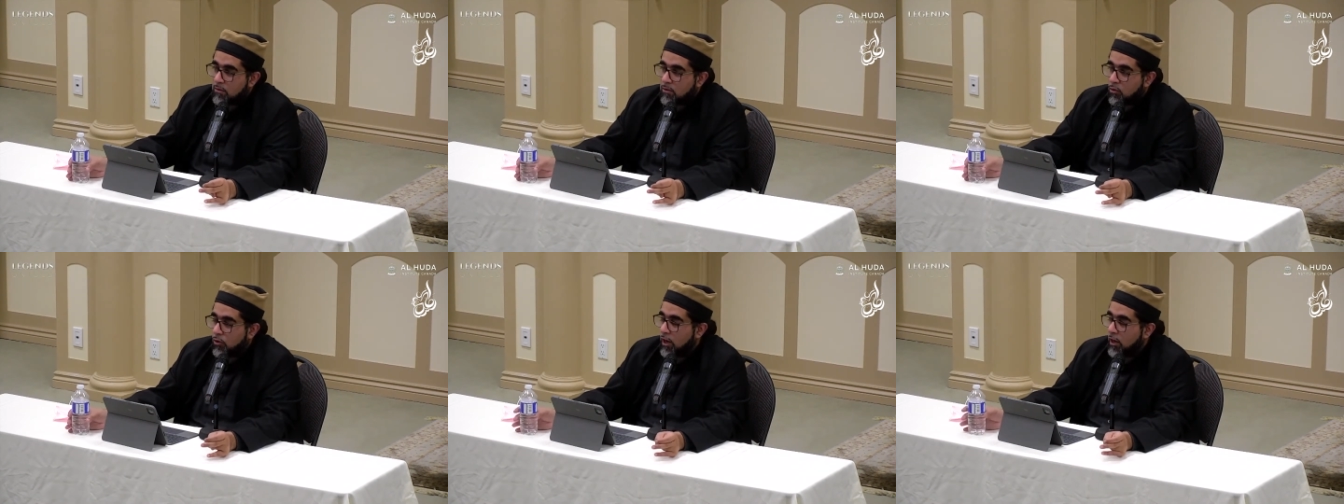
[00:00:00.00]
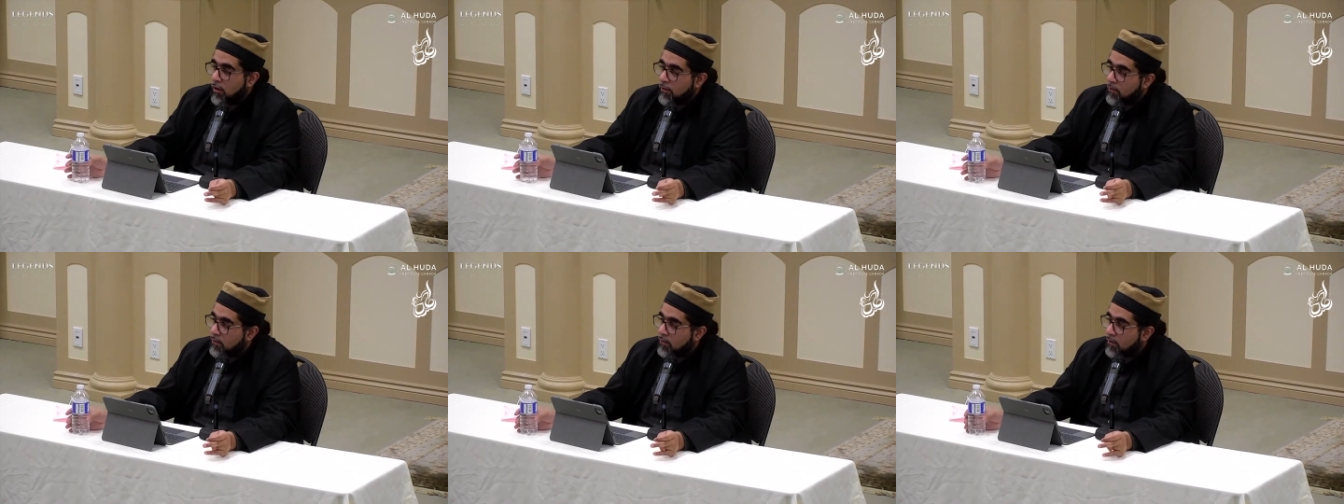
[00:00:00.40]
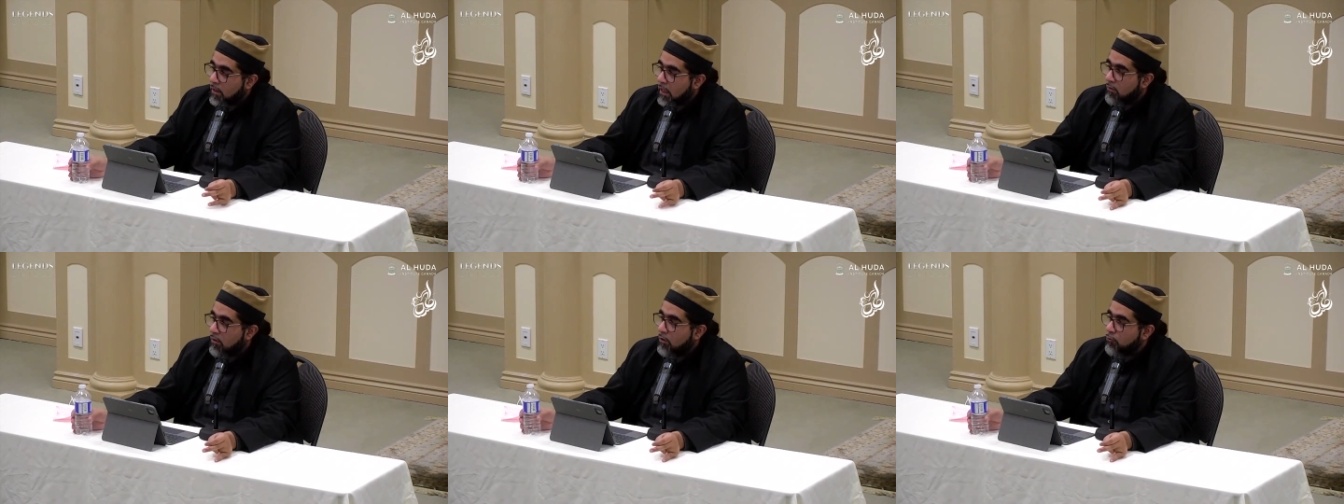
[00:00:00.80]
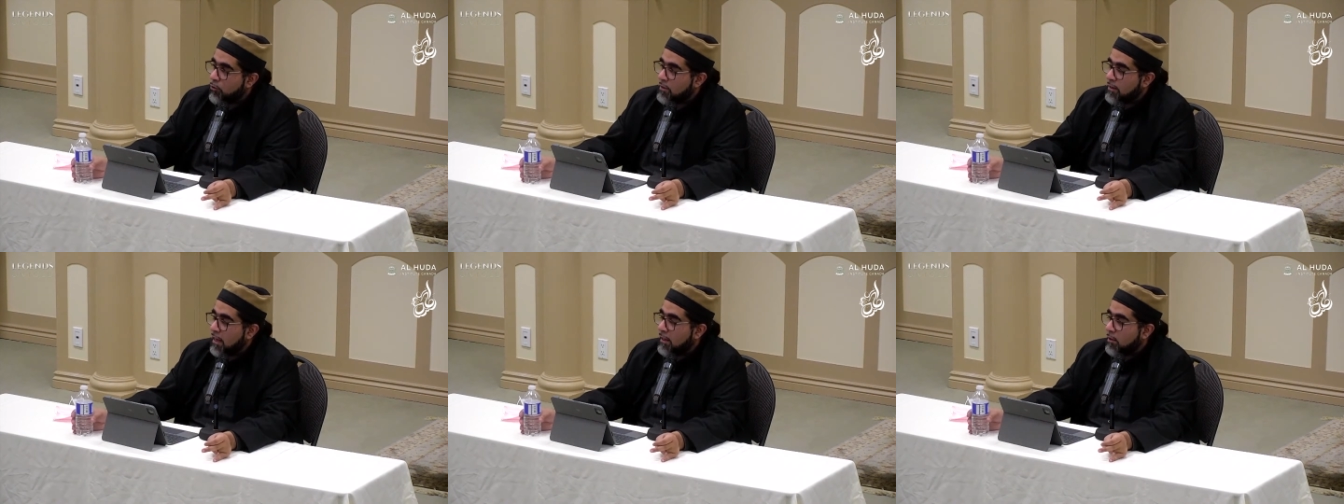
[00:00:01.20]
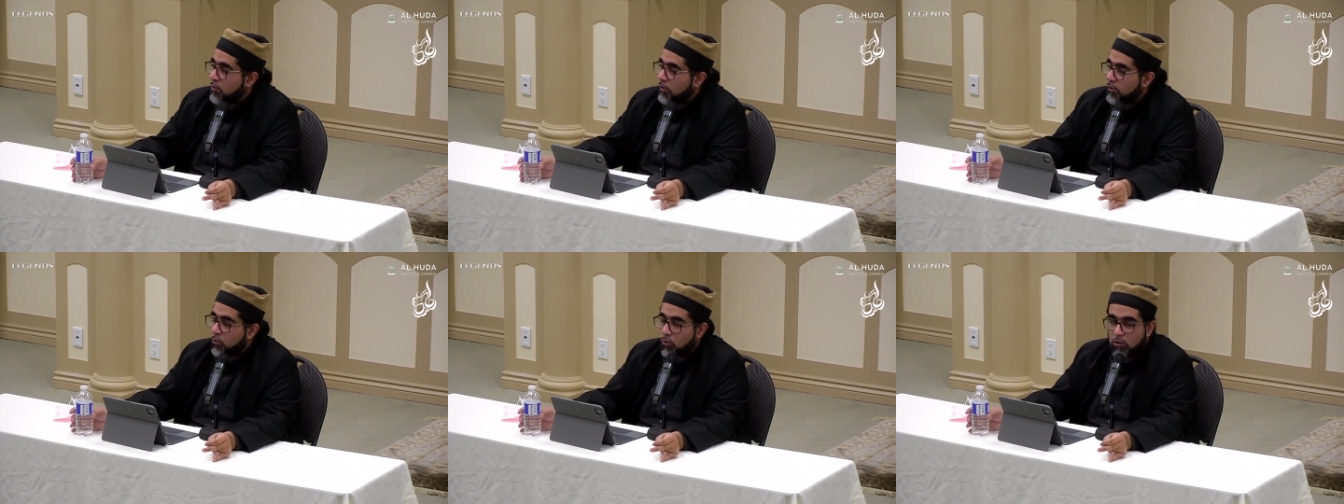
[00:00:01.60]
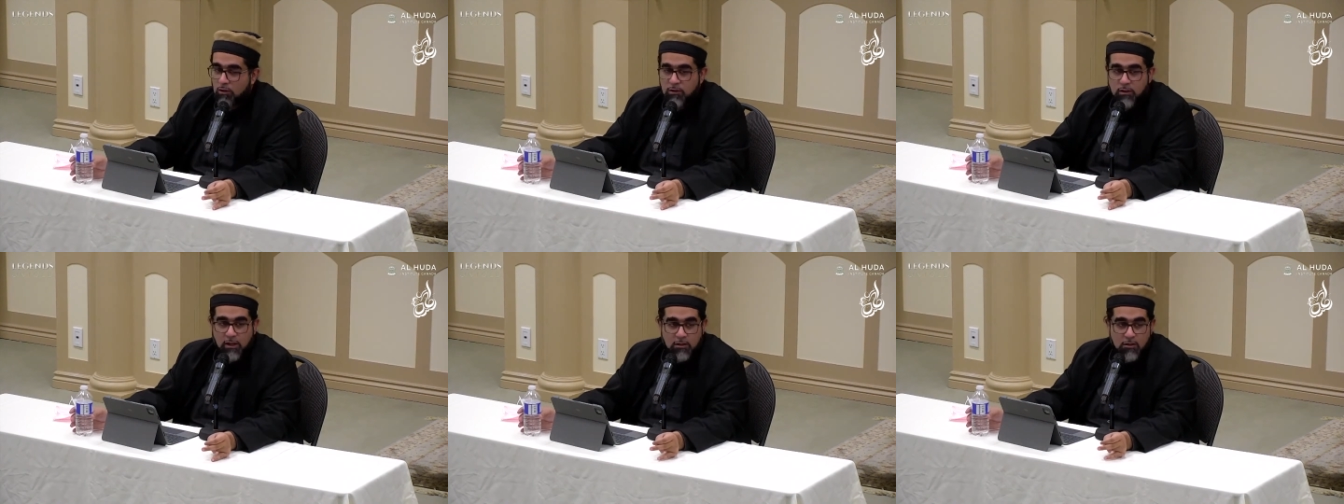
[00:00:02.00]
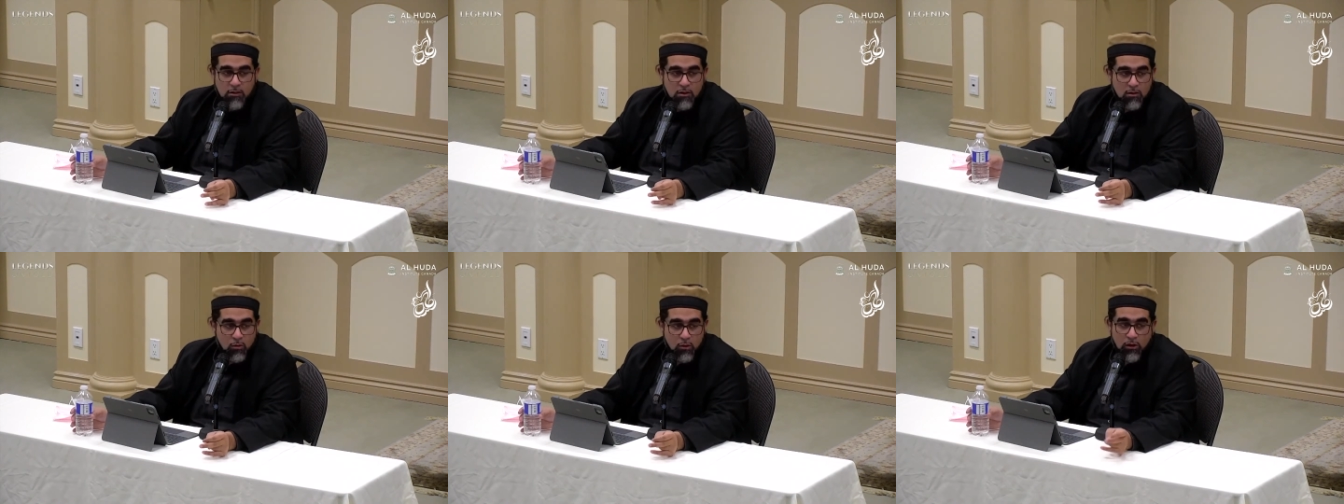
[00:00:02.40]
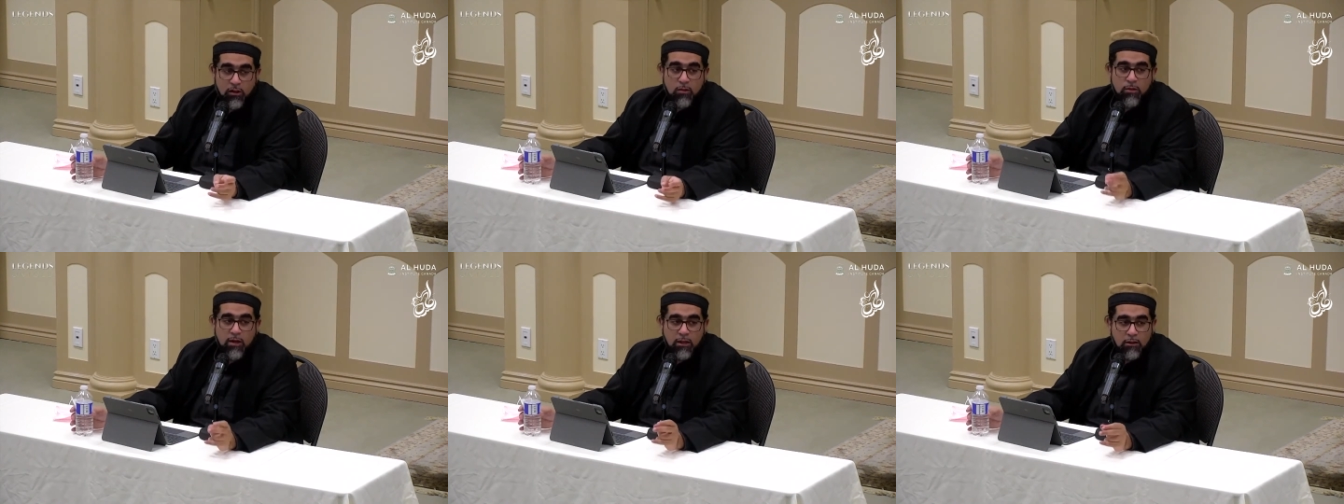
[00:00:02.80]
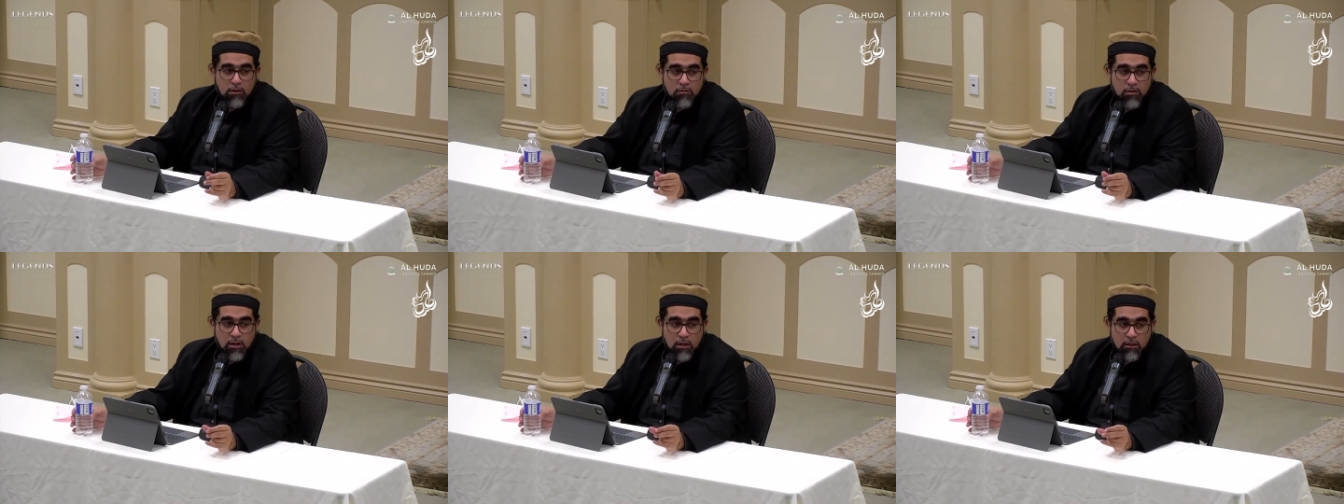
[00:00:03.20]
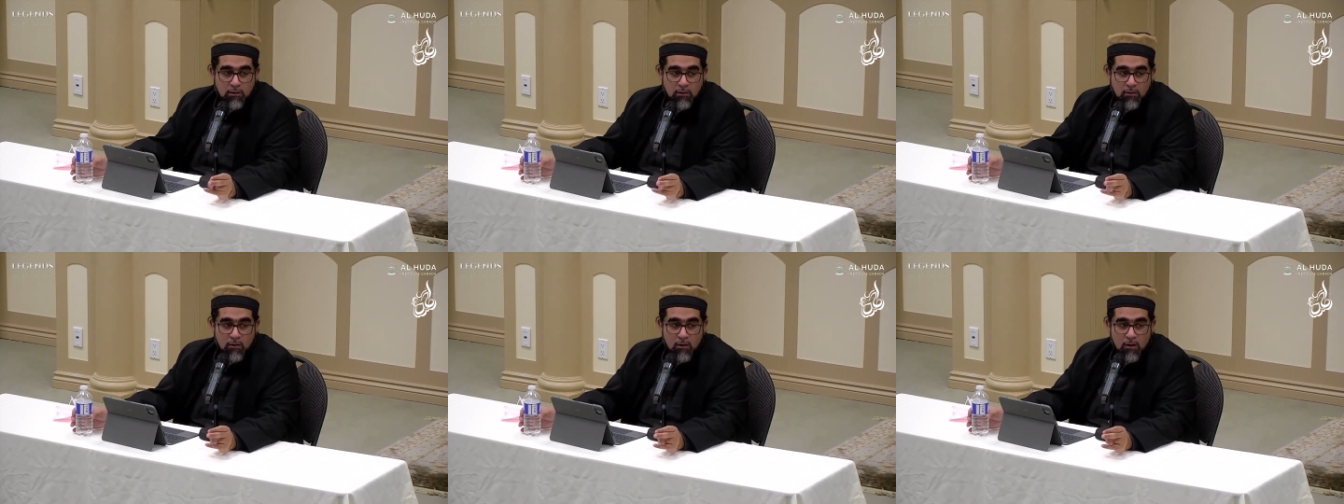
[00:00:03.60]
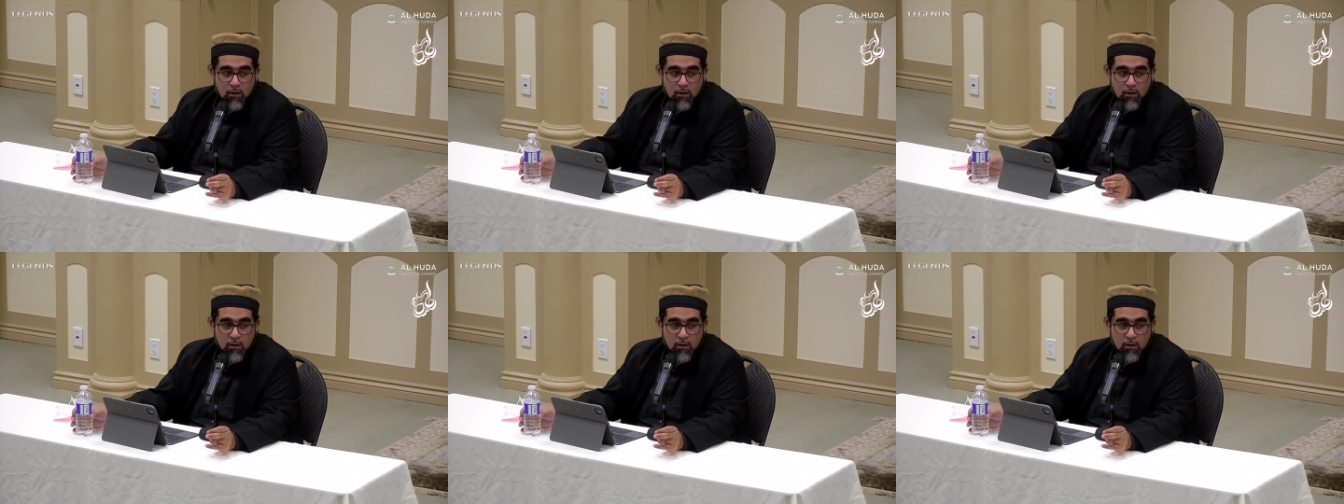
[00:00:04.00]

Who cares? Even if we sign them on the world stage, we're going to break the treaties.